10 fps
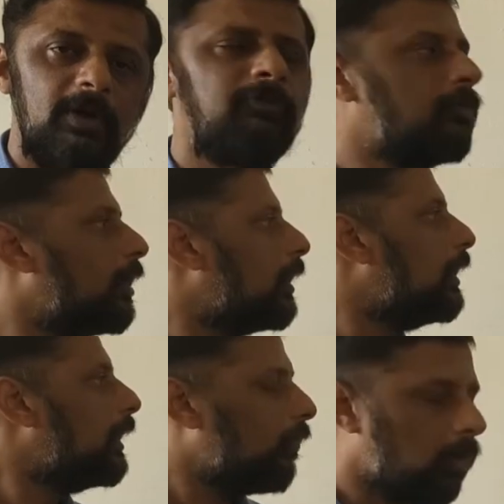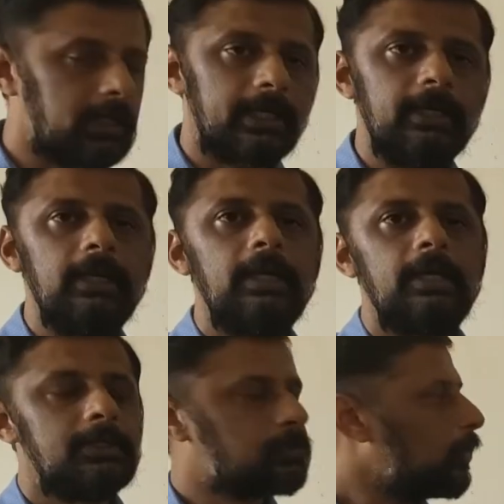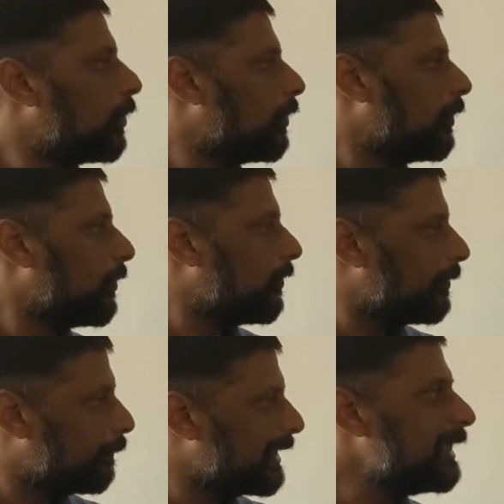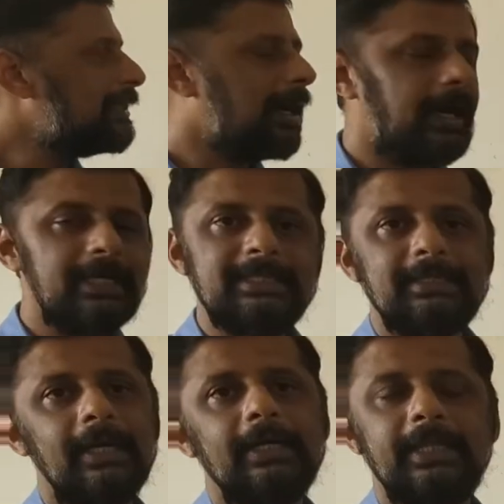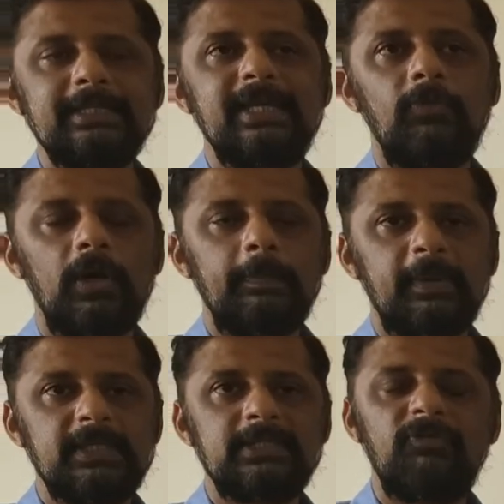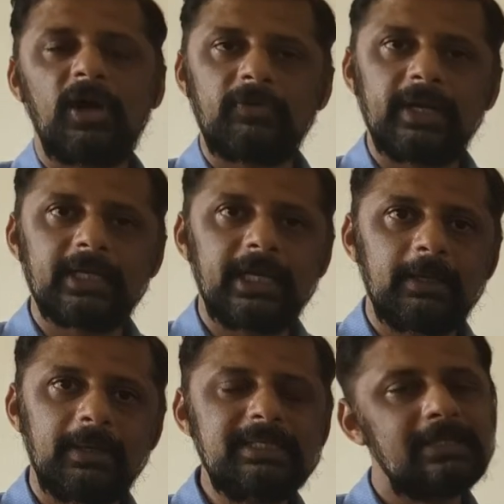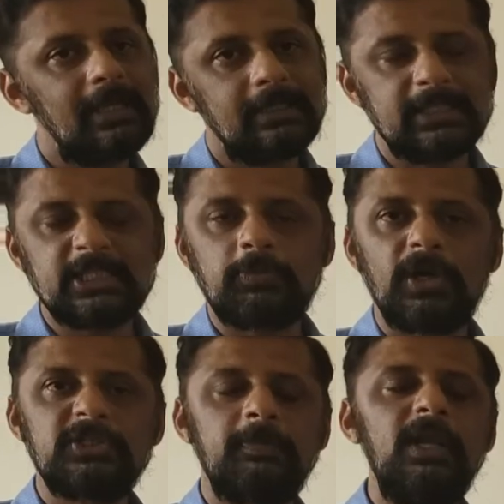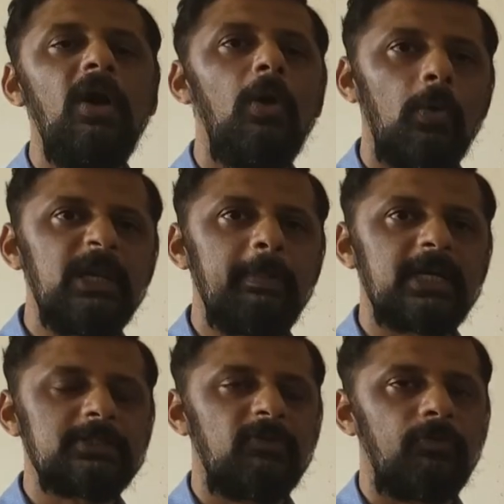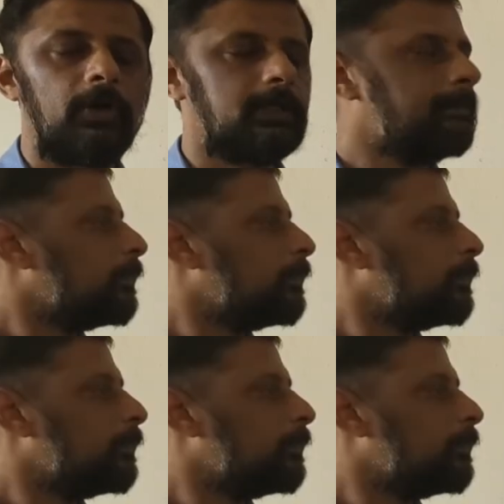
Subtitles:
of water. So beneath the ice there is an what? Presence of aquatic animals. This is possible only because of what?